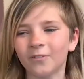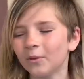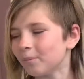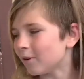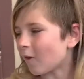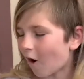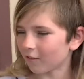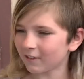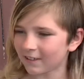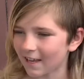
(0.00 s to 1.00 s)
Yeah, we move
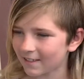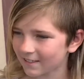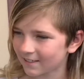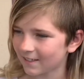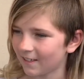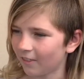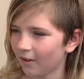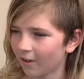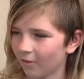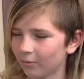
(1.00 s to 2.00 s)
all the desks in
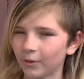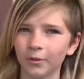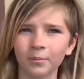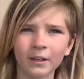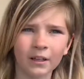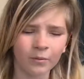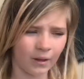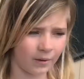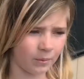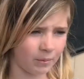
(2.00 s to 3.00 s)
the room.
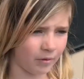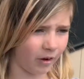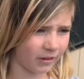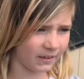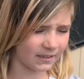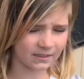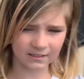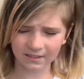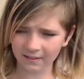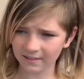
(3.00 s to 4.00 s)
We move all the
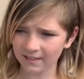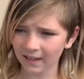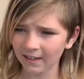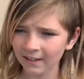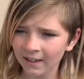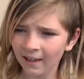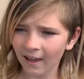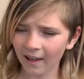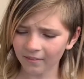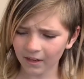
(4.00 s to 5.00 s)
desks to the side,
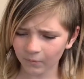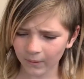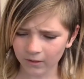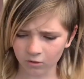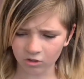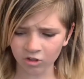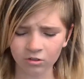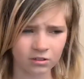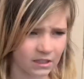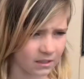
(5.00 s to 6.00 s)
and then we do
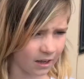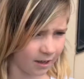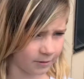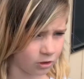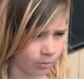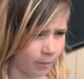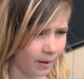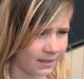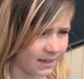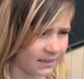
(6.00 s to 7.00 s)
two
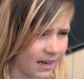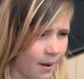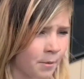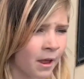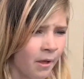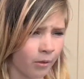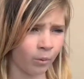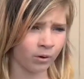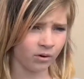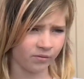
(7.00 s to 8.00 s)
robots at a time. And
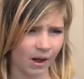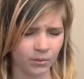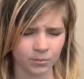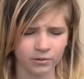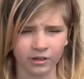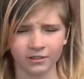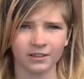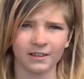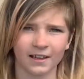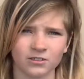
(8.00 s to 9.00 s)
the winner of that one moves on
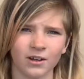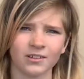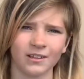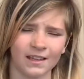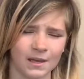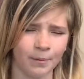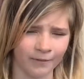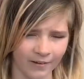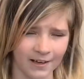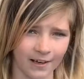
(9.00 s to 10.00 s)
to the next round, and they keep
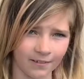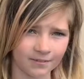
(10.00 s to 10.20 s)
on fighting.